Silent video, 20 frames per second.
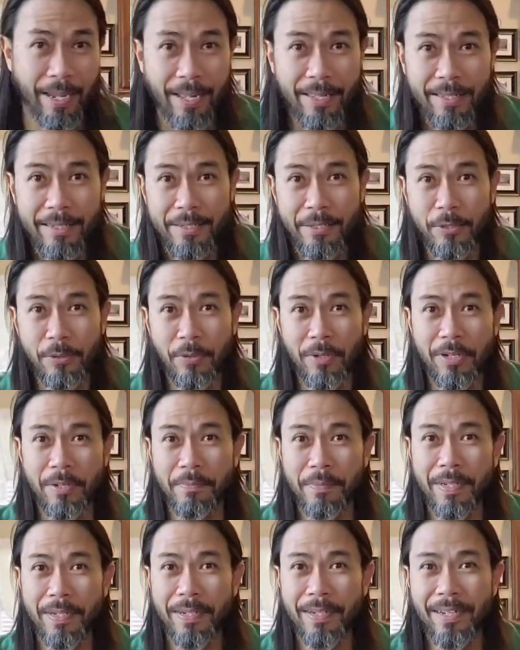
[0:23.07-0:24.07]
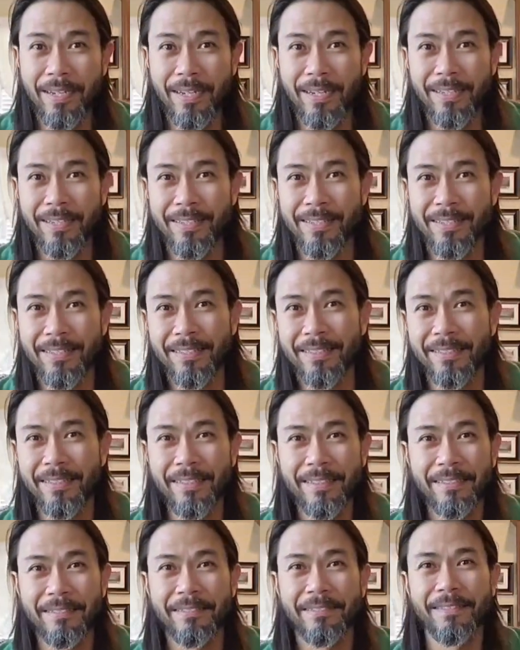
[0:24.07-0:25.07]
Callie's joining me today because
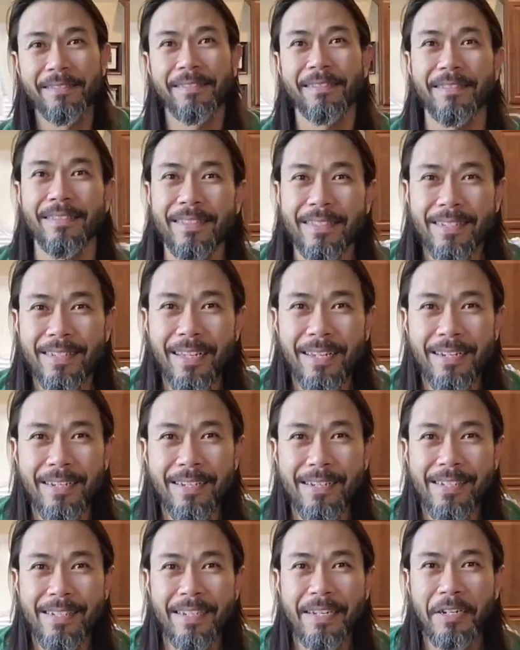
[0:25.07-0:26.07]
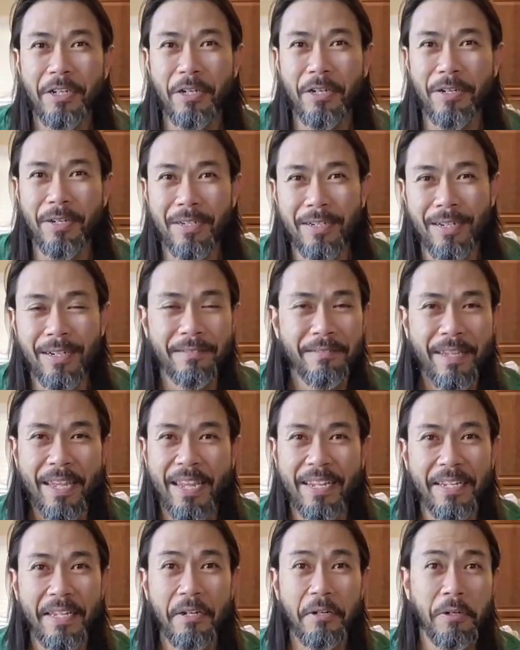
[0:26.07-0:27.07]
she decided to sit here and
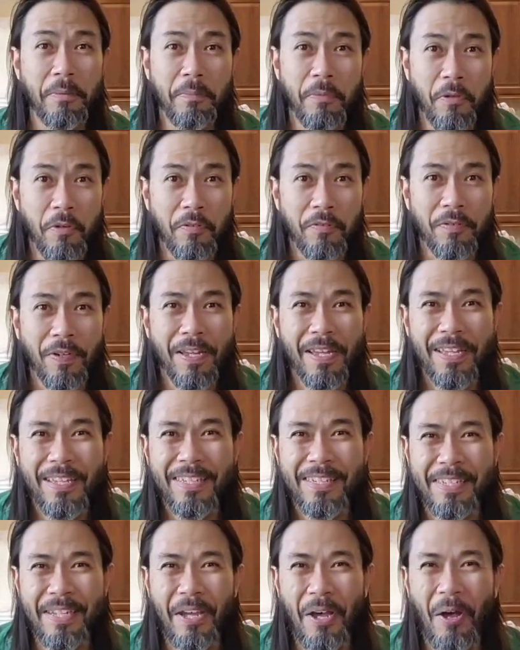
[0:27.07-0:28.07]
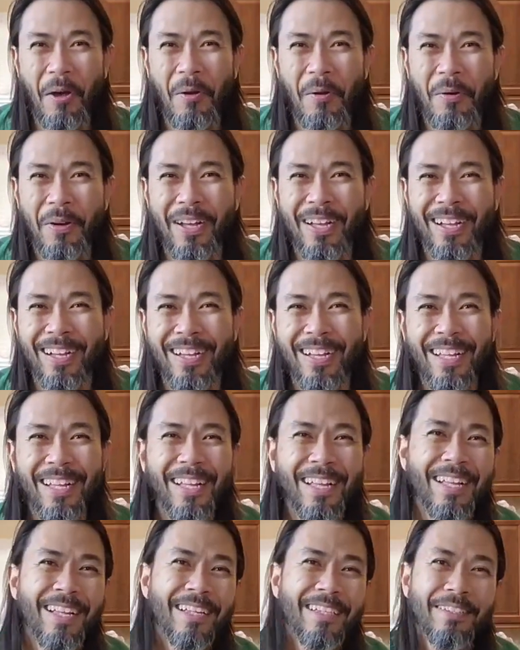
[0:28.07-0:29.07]
can't get her to move. So,
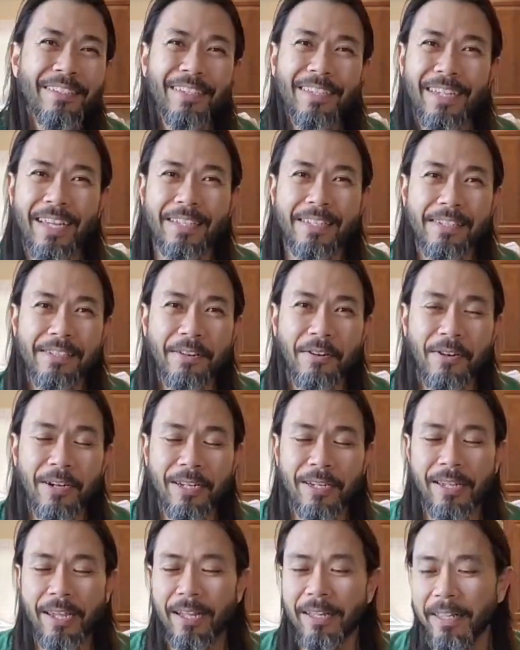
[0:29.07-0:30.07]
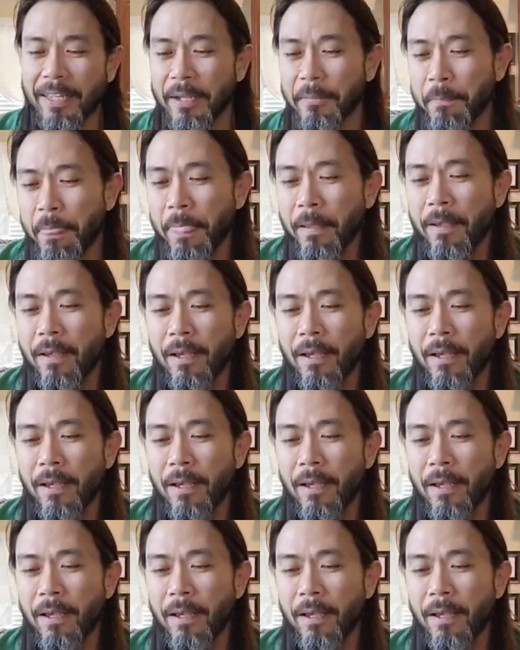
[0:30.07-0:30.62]
guest starring Callie.